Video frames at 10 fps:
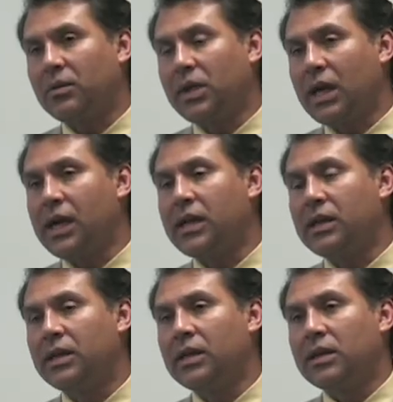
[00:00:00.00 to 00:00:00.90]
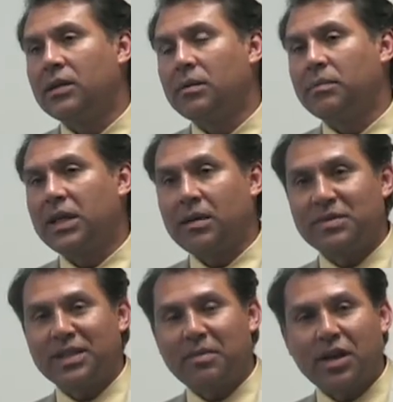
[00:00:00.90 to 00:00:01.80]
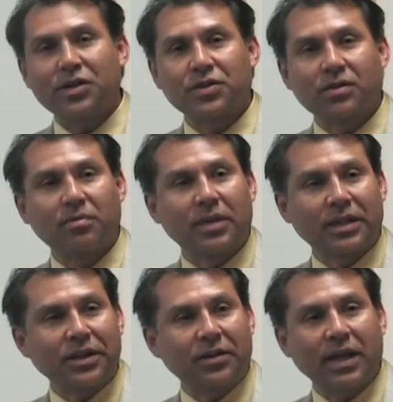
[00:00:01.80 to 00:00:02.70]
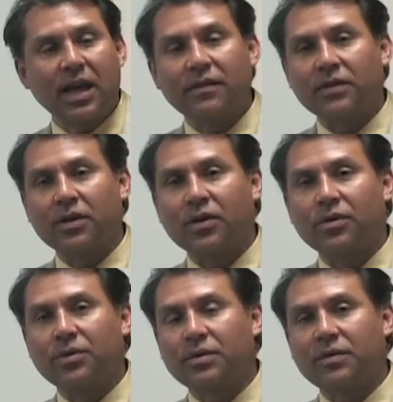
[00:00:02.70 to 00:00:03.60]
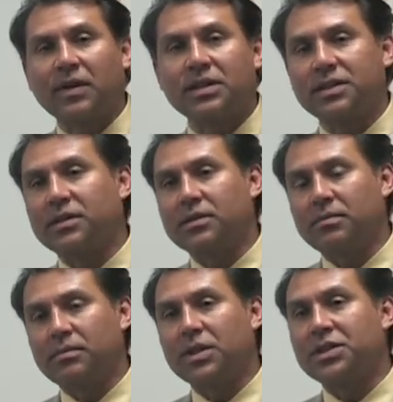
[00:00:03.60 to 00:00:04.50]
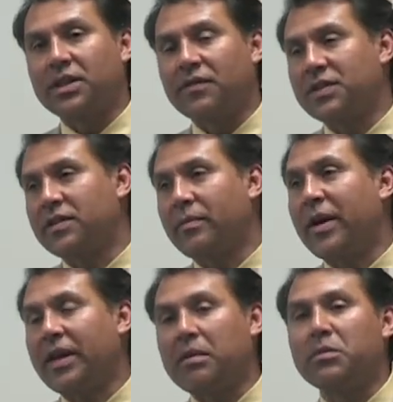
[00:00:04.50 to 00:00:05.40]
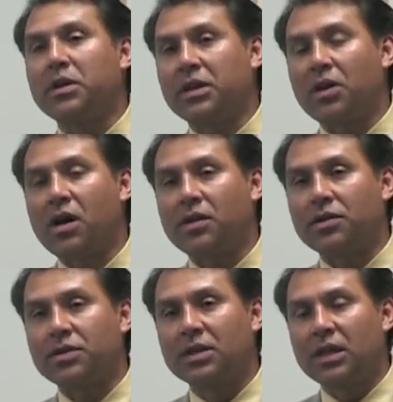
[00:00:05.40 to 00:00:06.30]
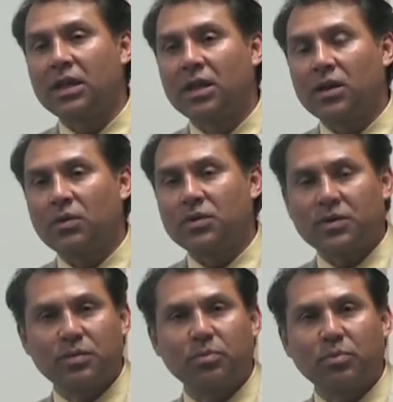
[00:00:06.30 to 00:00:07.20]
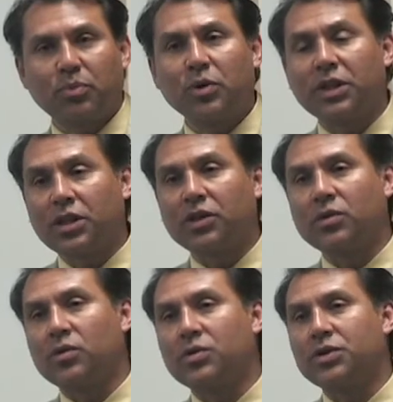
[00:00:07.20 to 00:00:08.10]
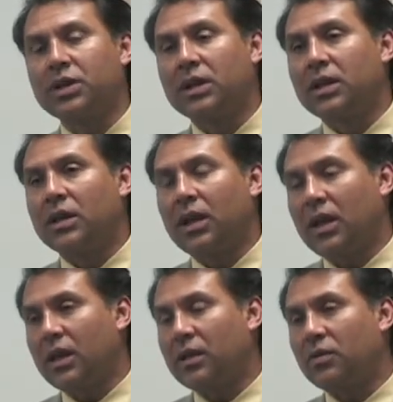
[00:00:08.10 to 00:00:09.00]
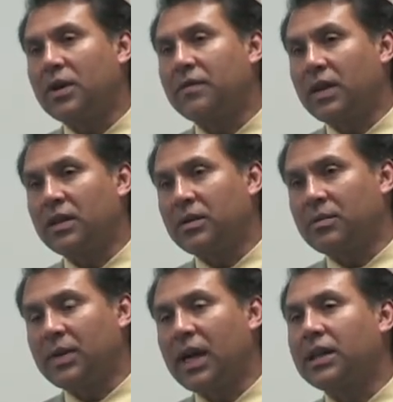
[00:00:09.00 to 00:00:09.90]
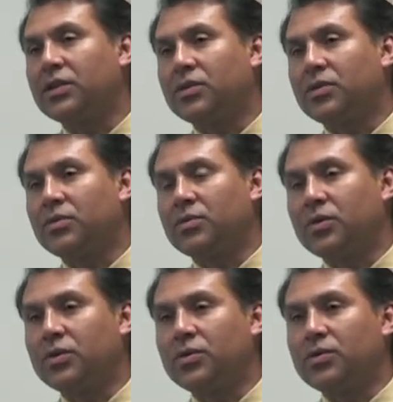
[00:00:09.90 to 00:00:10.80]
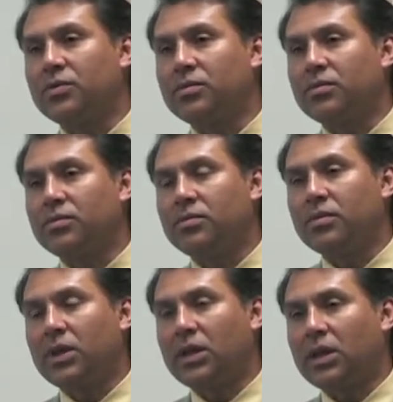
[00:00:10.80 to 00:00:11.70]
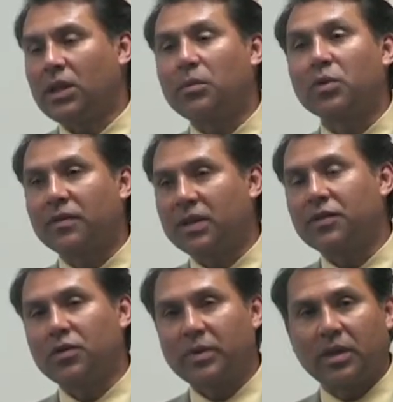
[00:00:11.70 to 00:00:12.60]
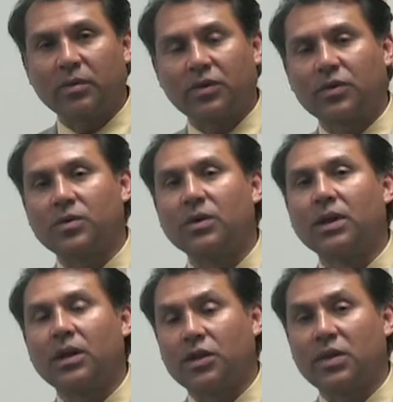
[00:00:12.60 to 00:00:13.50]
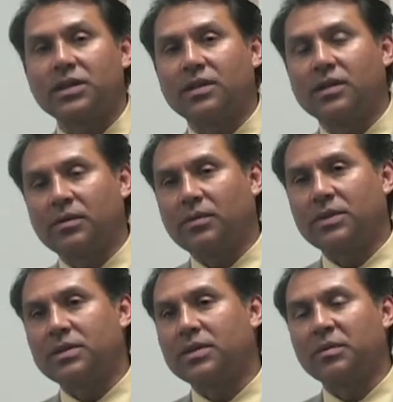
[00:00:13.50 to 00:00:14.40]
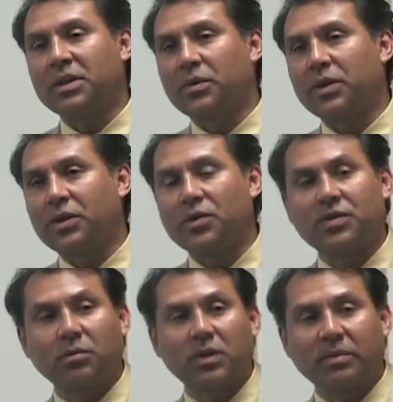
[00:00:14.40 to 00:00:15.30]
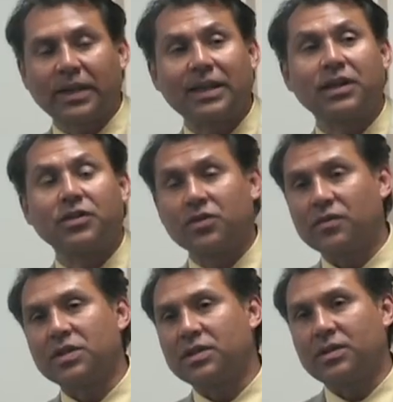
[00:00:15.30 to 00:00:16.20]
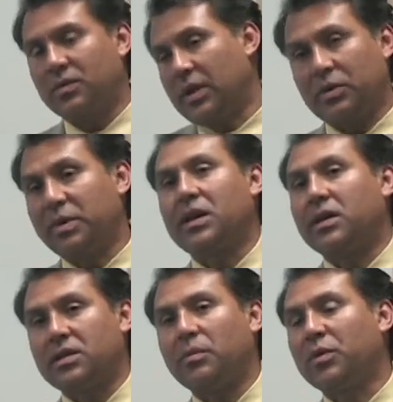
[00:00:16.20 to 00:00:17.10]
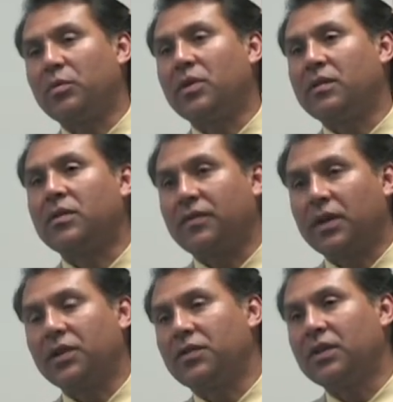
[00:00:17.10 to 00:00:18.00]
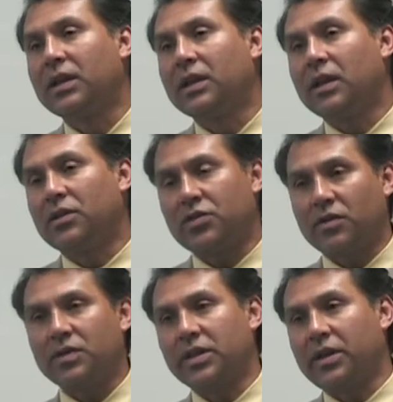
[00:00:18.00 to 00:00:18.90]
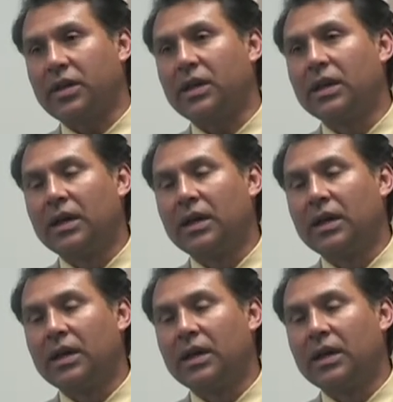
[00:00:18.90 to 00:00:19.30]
when I became city manager about a year and a half ago, we were facing a budget deficit of about $8 million, which was pretty huge. And quite frankly, we had to do uh, a number of things to be able to address it. It wasn't something that we could do simply by cutting services. It, they would be unacceptable level of cuts in the service area.